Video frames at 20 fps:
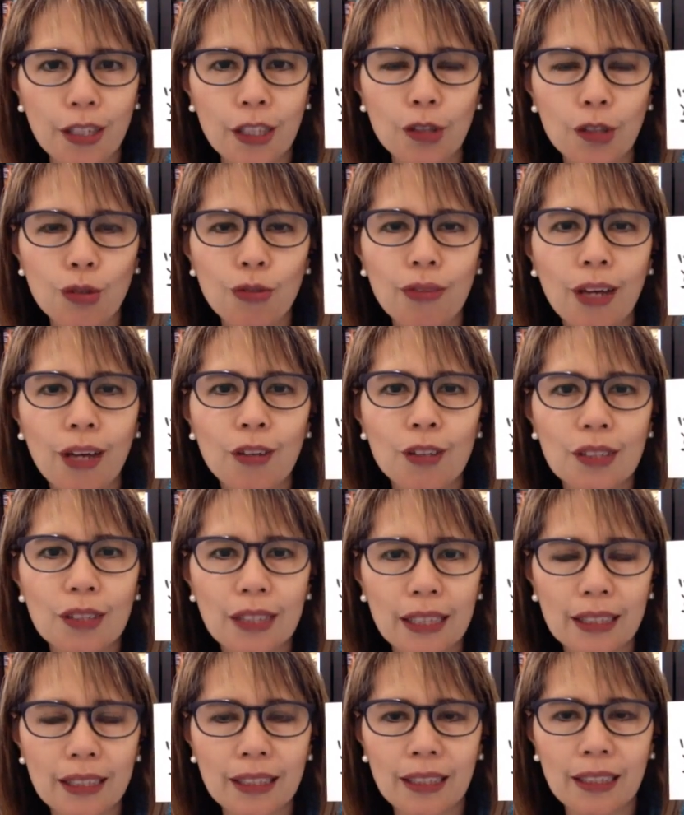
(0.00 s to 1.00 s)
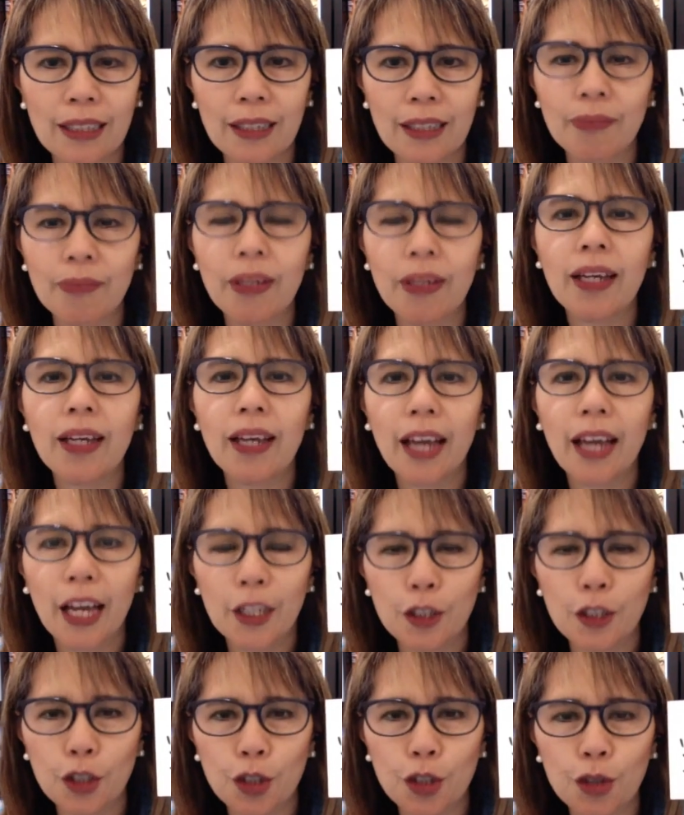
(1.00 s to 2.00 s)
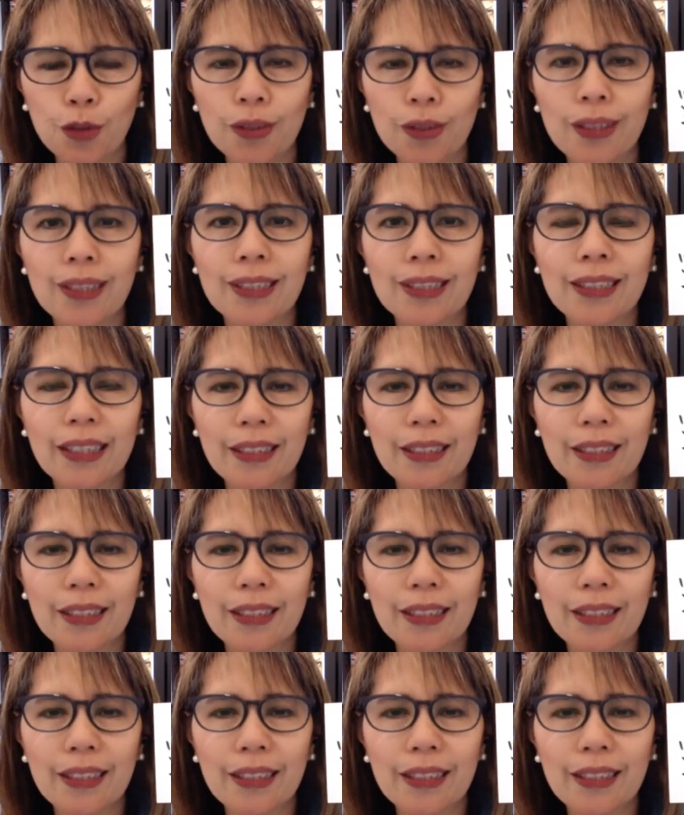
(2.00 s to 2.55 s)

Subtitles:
2019, and you do this